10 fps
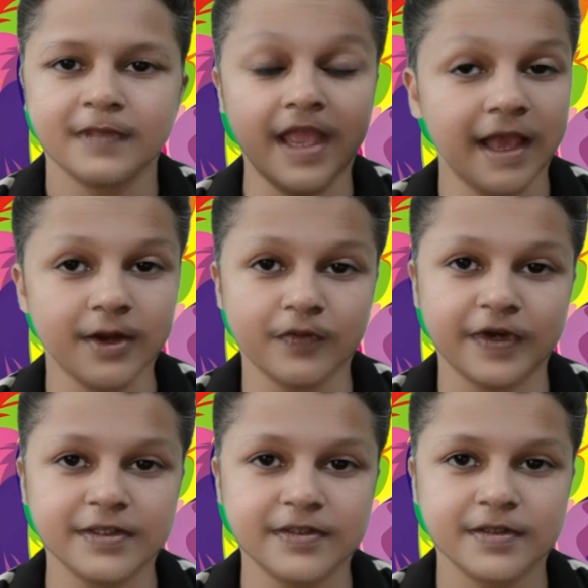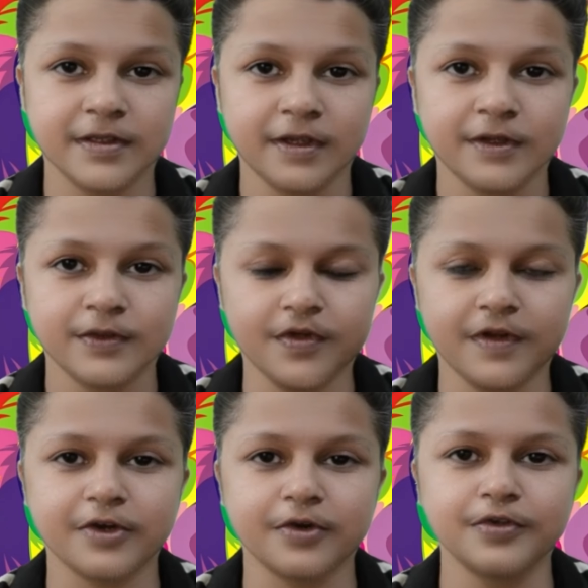Hello friends, today
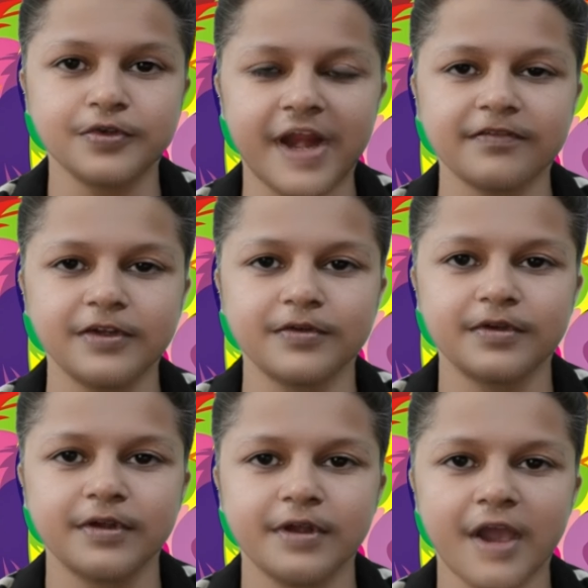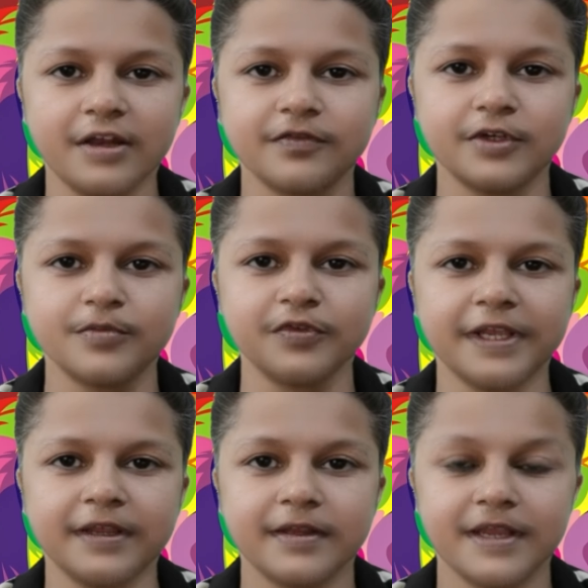we are going to review Hollywood
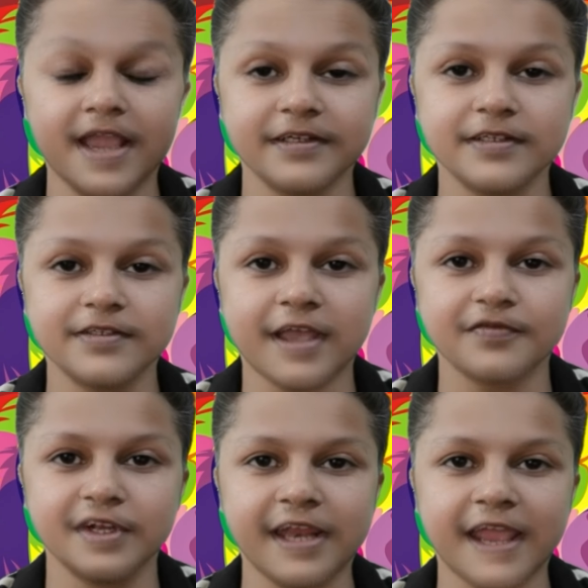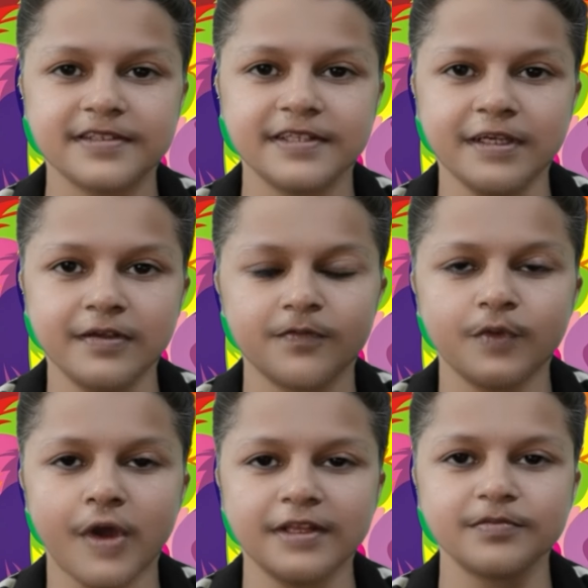movie Guardians of the Galaxy
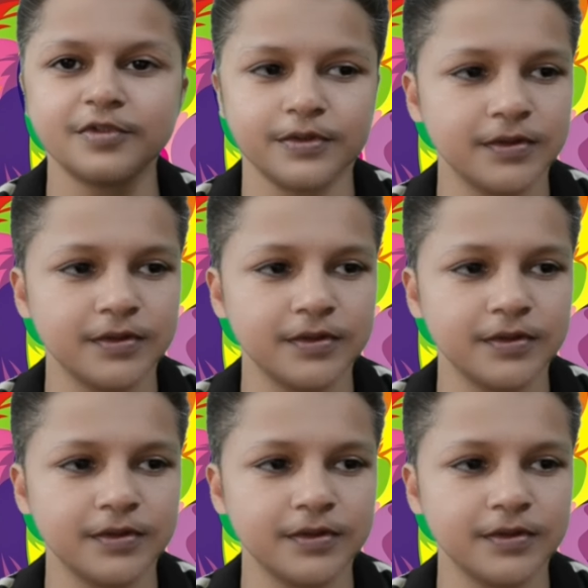Volume two.